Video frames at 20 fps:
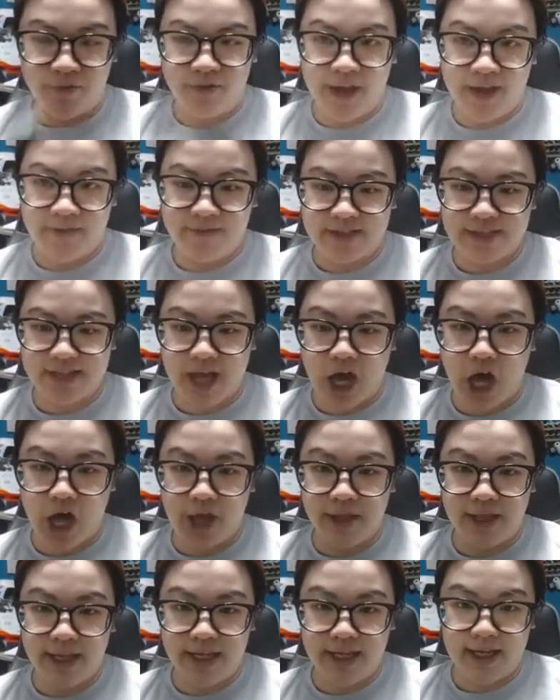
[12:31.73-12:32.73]
canvas on
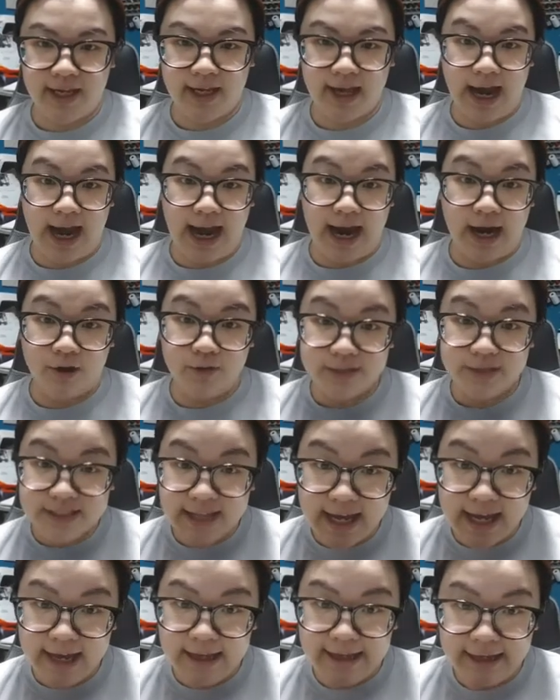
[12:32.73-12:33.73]
the
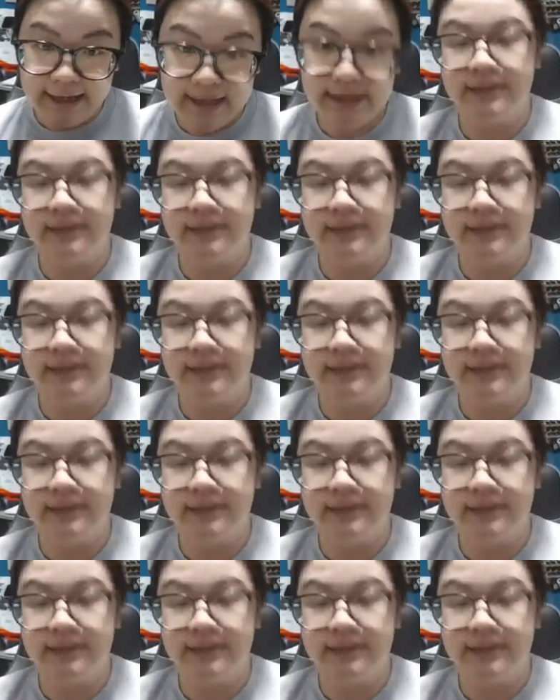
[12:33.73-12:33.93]
outside,